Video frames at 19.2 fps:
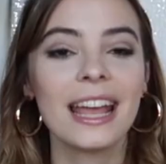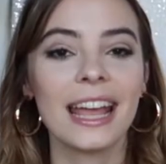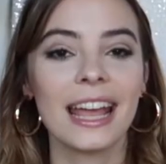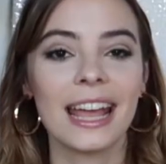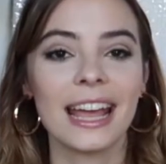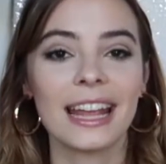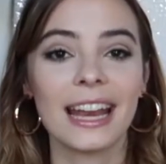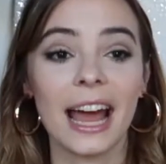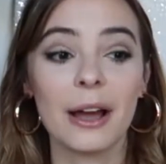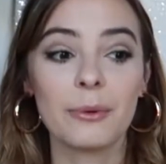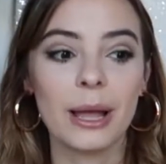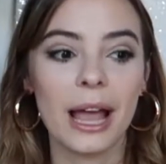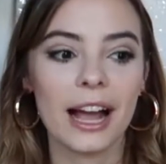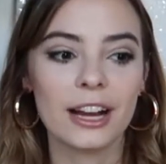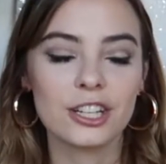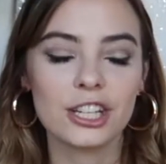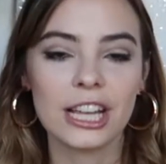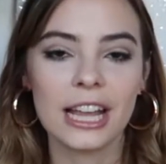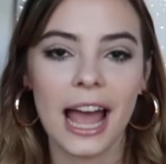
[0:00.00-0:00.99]
And we
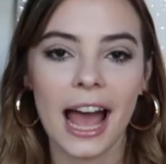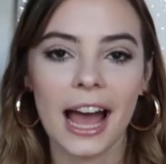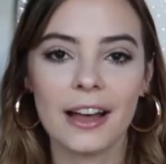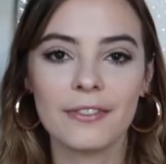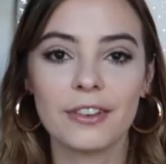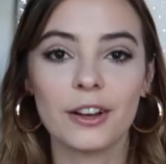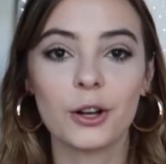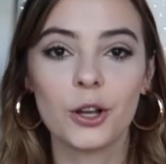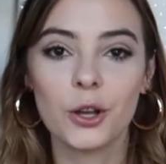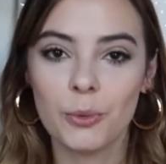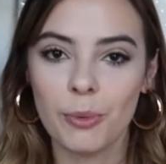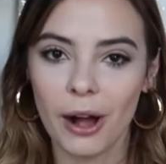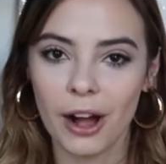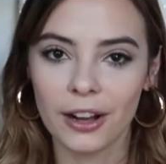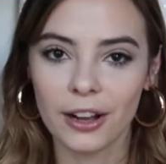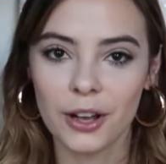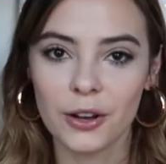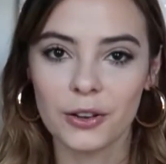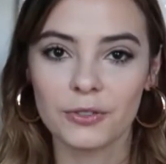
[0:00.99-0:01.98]
actually have a
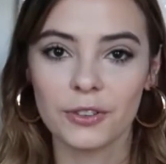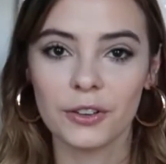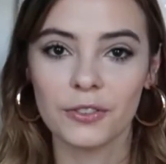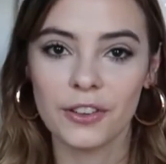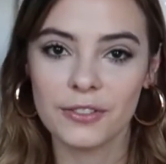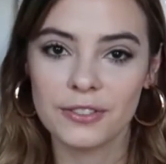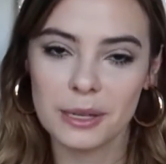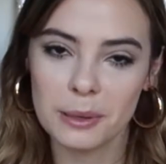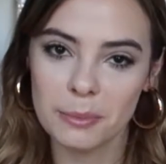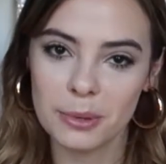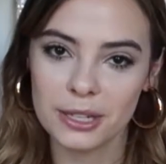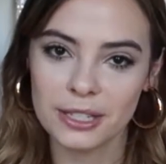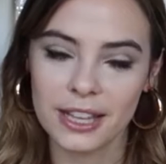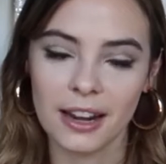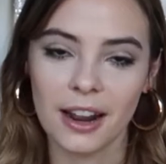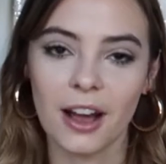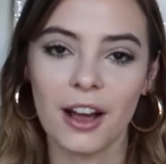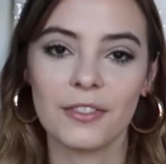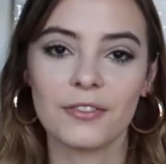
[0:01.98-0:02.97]
coupon code for
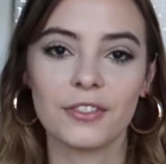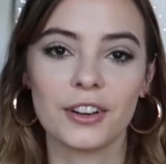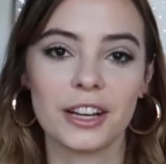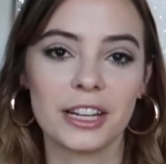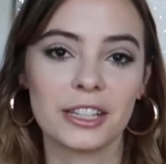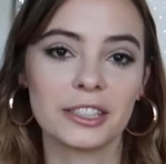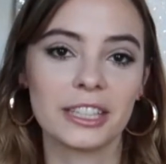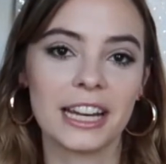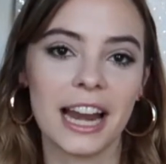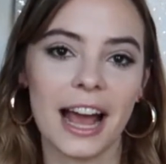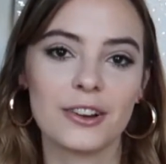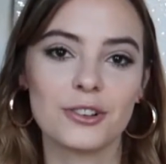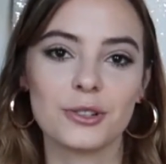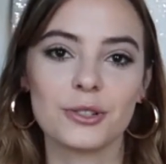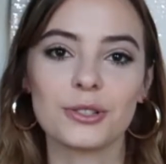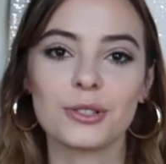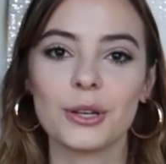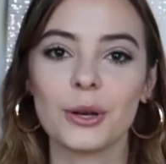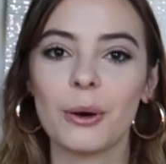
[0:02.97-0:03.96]
15% off for Nearly
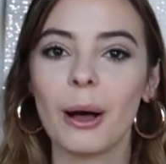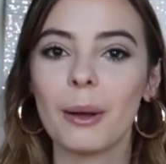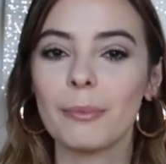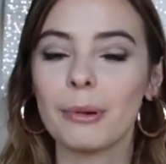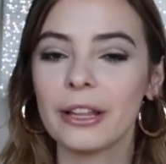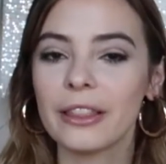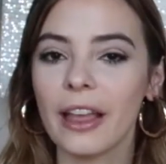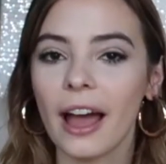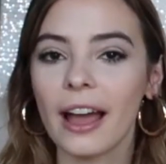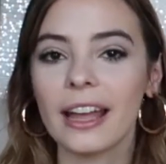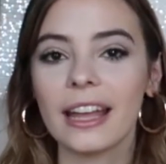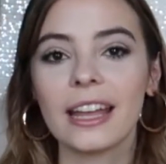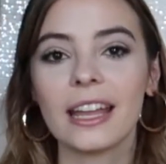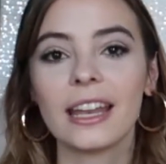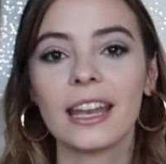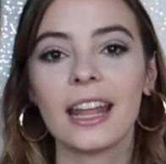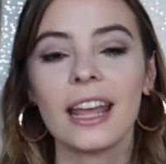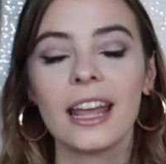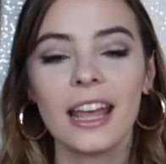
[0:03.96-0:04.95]
Natural, so I'll put that
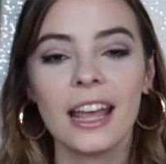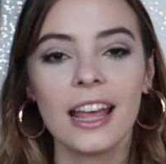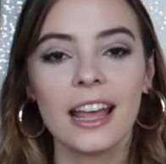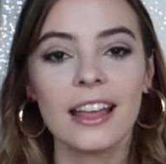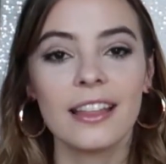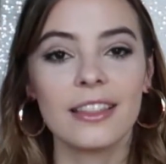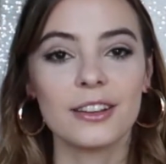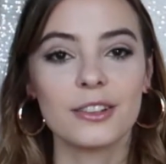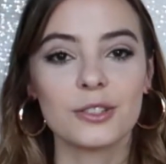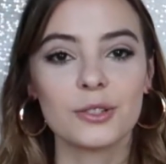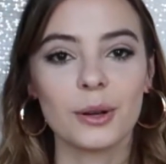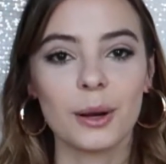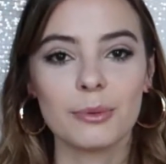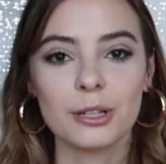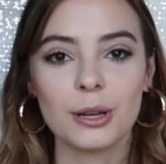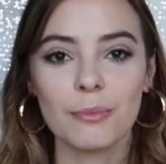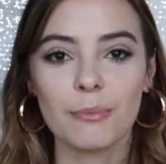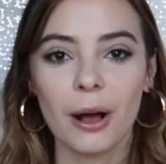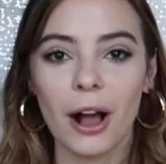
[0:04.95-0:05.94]
in the
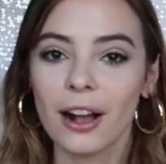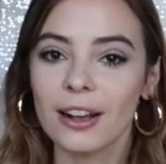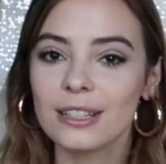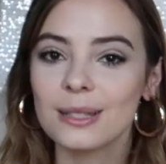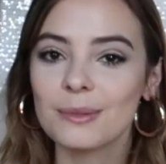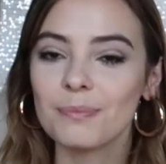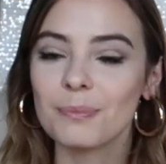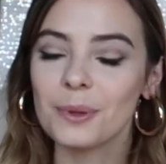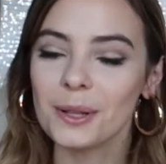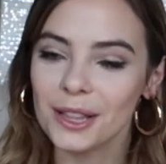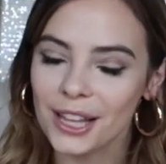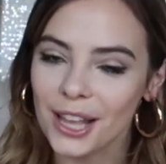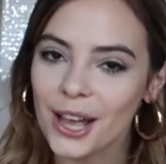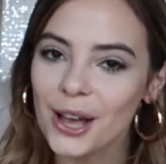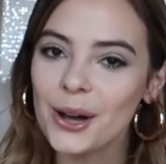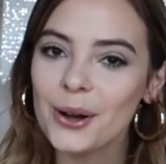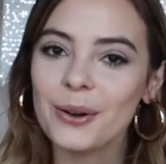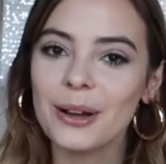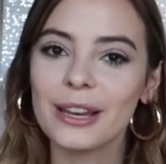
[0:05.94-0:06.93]
description box
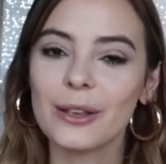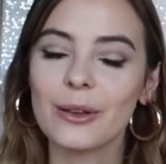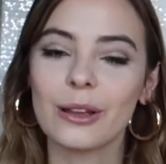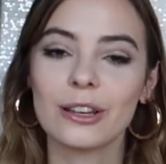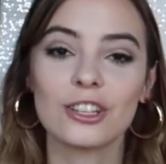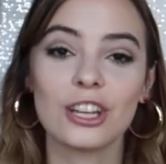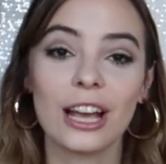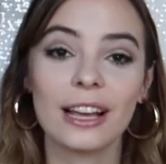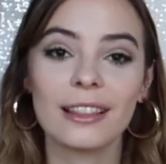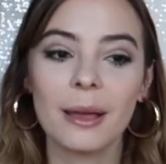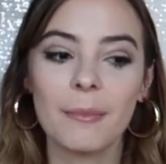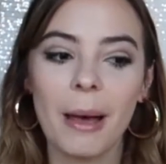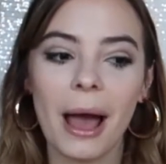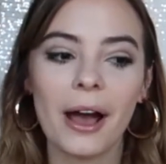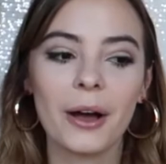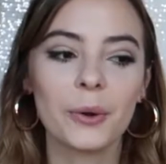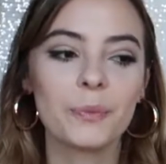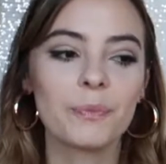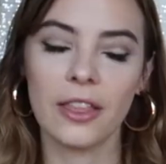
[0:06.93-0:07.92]
below and you can check them
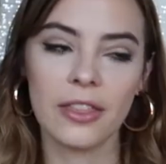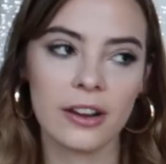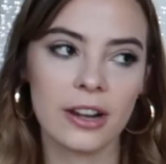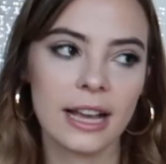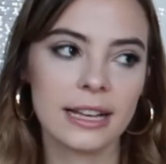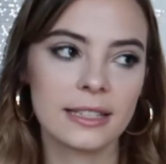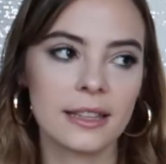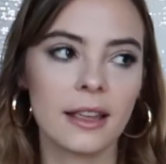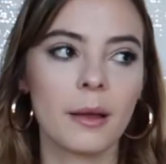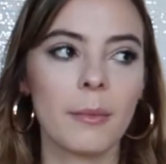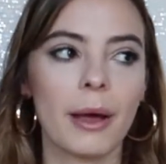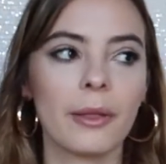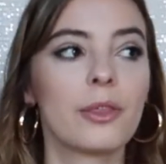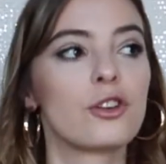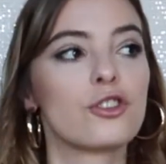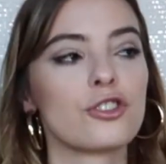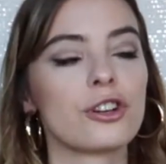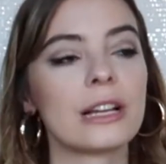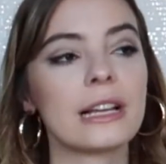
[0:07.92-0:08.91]
out. The other nice thing about
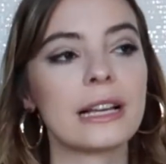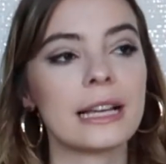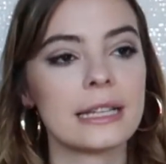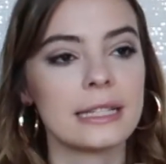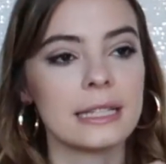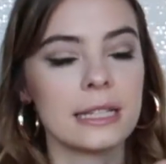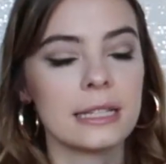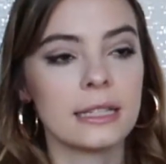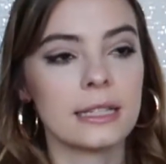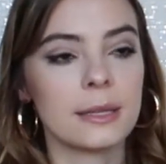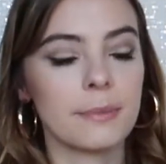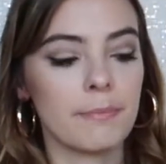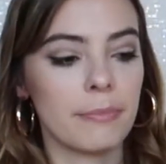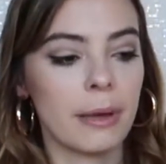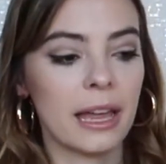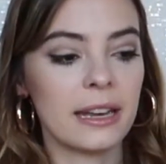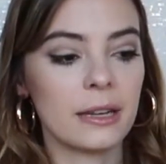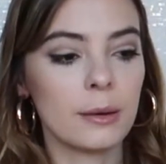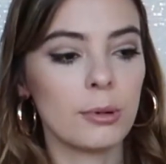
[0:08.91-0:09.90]
the tree is it's
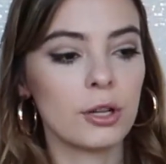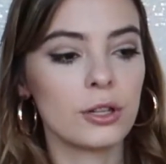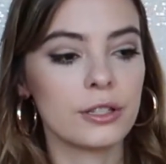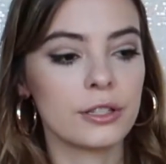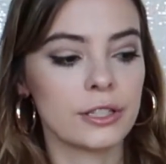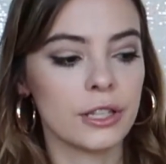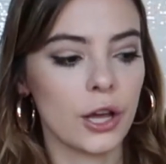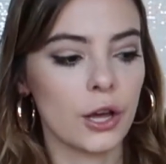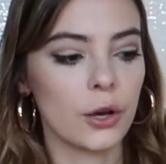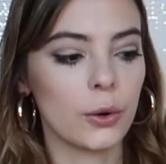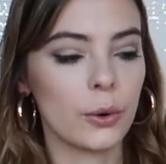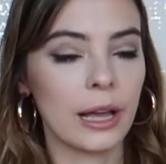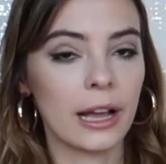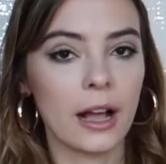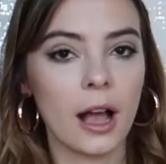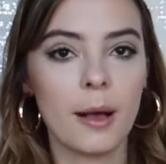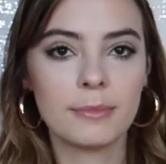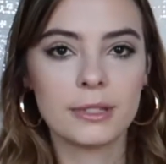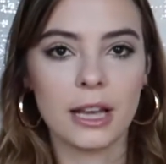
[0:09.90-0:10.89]
bendable, so
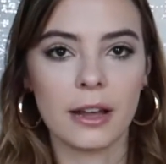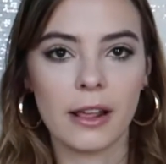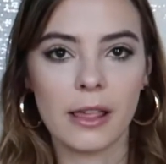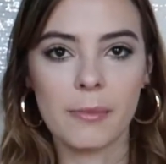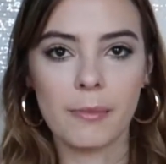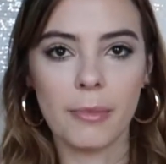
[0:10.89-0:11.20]
it comes out of the